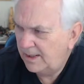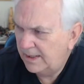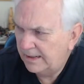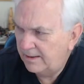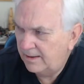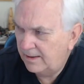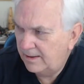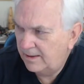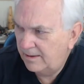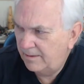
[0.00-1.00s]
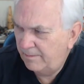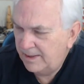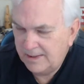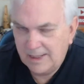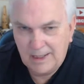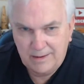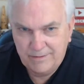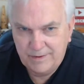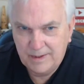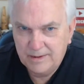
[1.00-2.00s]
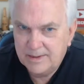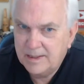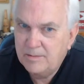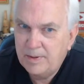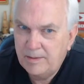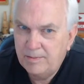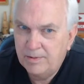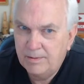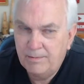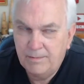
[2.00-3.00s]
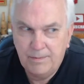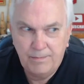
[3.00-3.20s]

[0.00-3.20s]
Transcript: And best I can figure, some people